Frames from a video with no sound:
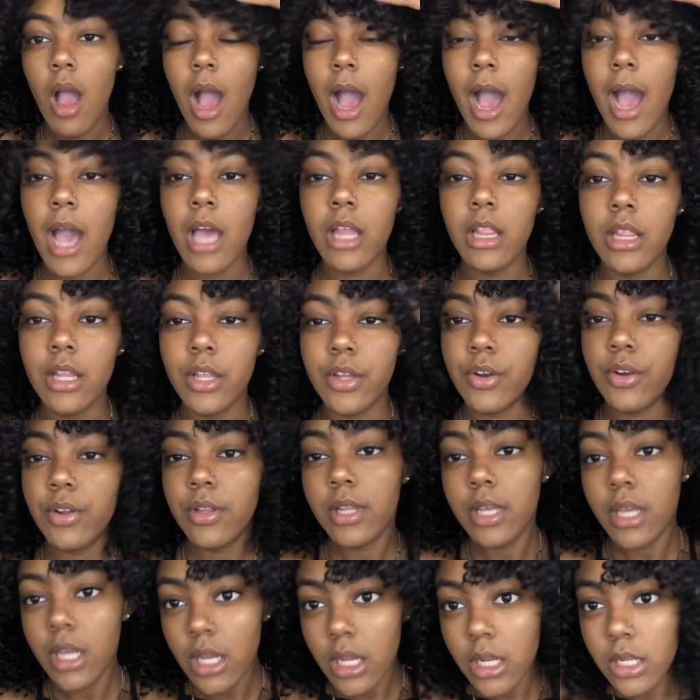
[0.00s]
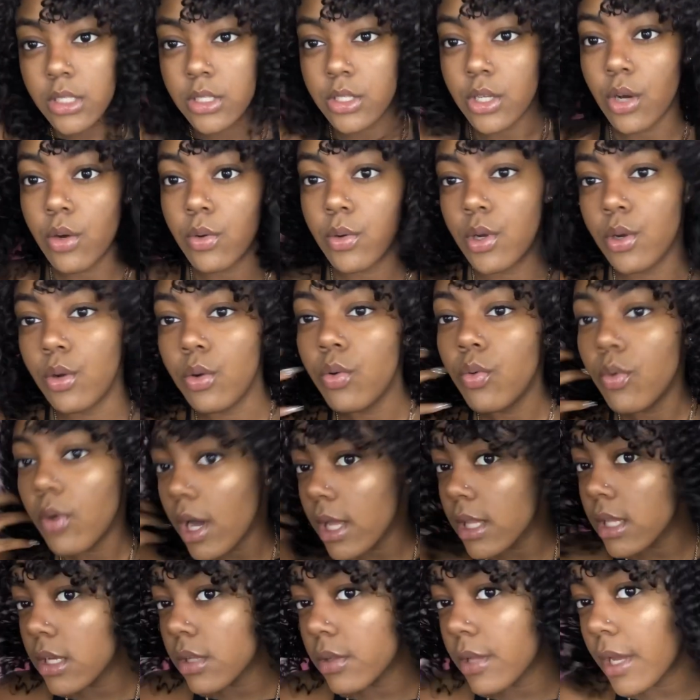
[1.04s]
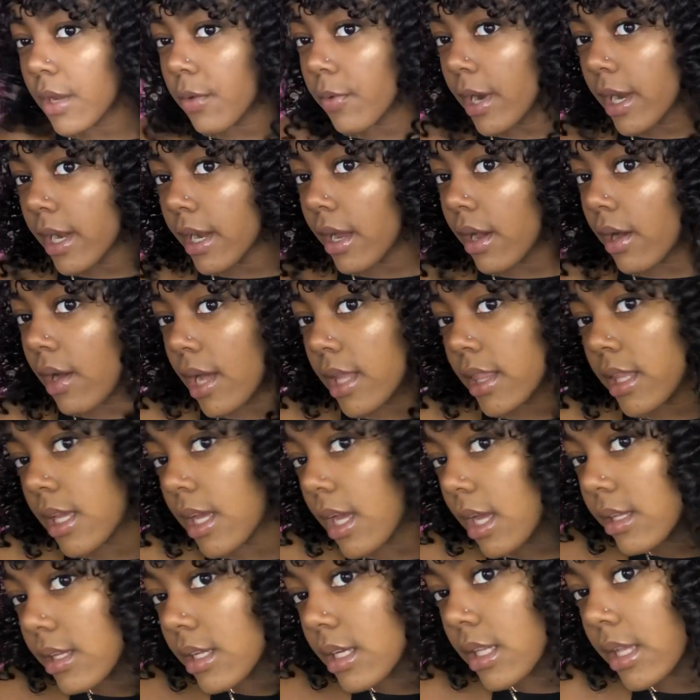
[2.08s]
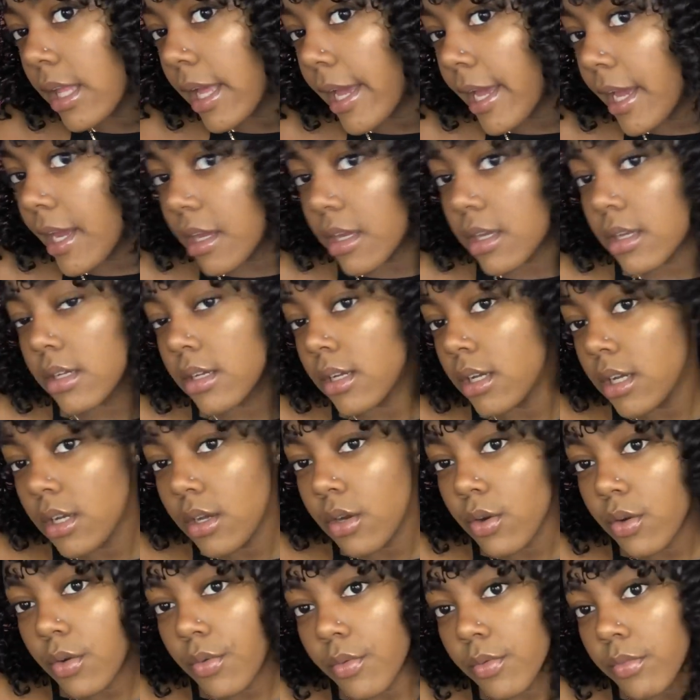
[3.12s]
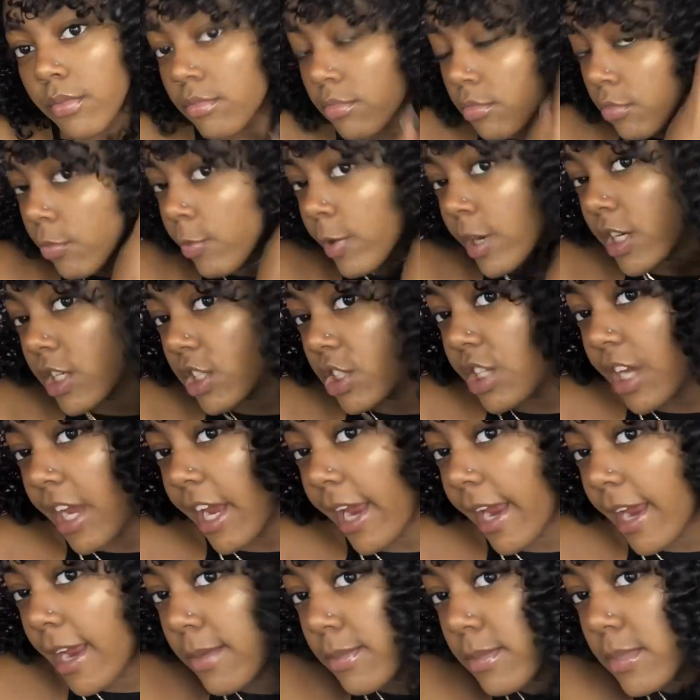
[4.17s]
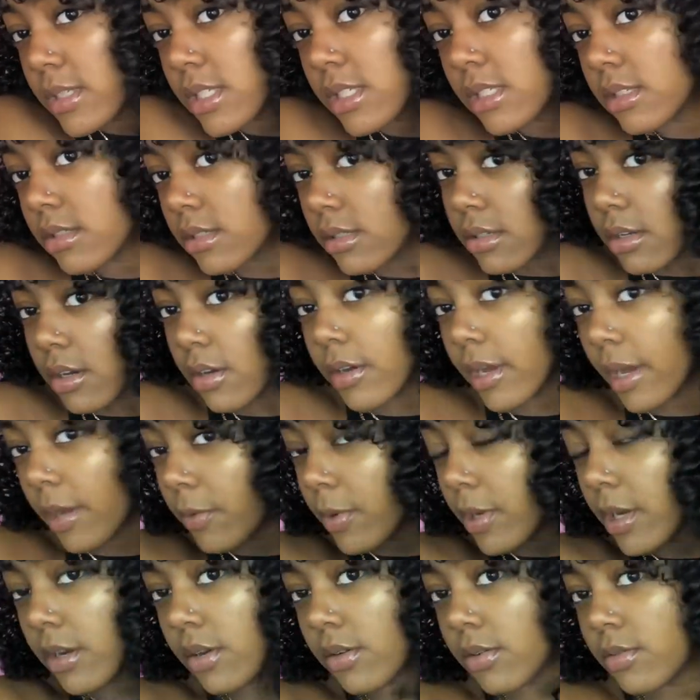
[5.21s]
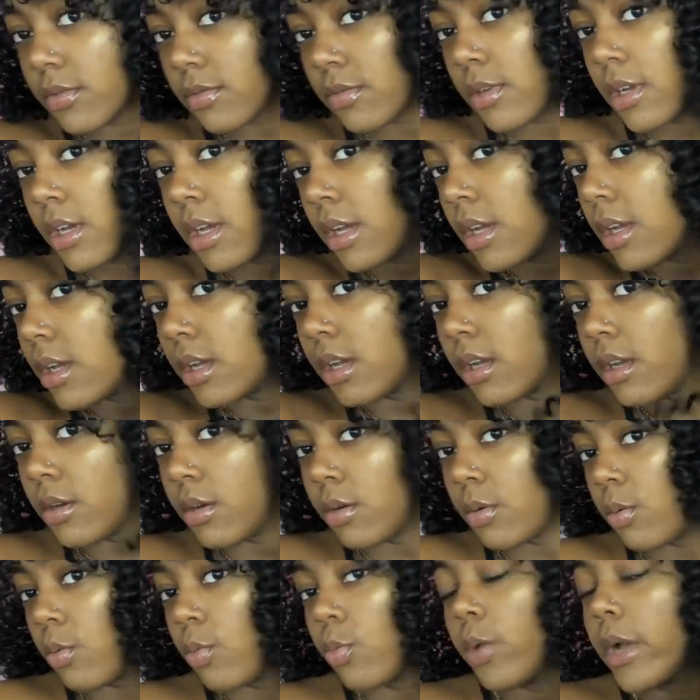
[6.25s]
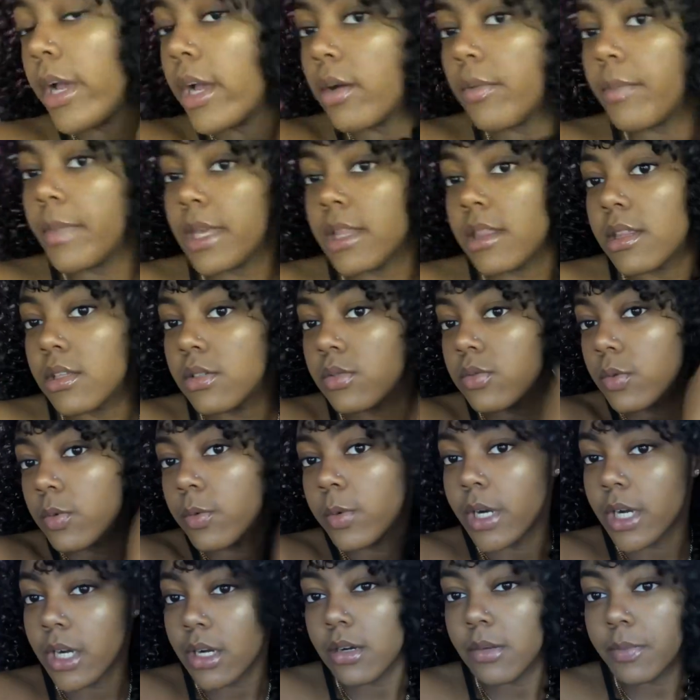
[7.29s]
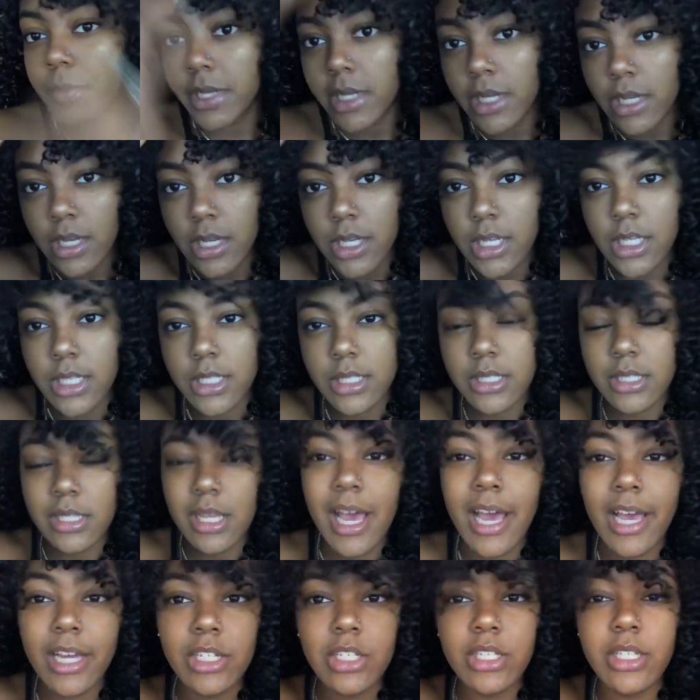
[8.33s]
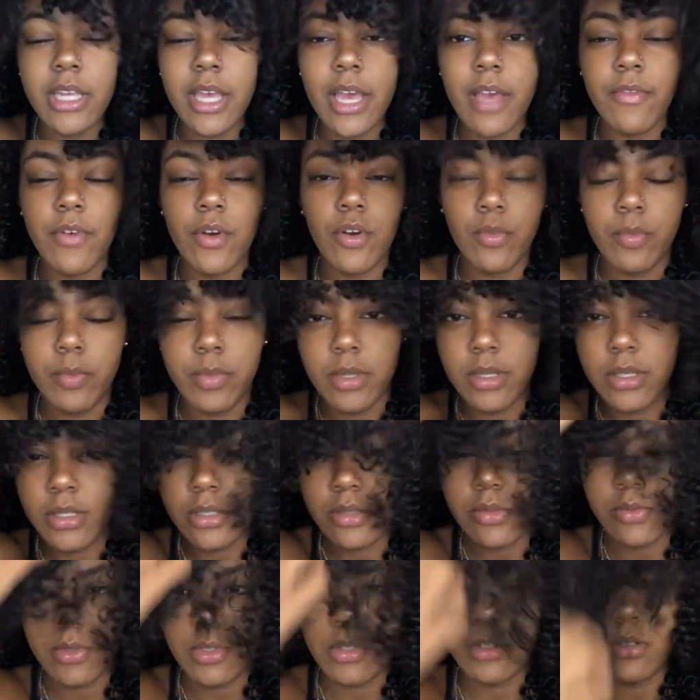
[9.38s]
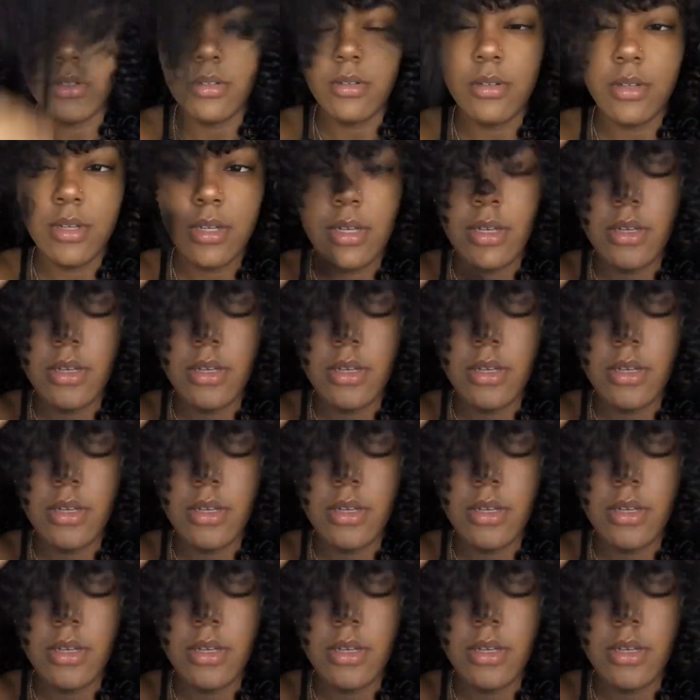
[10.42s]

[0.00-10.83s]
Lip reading: I literally don't know who I look like right now. I think I look like Rick James. Okay, we're gonna make this one work because I actually have hope in this one.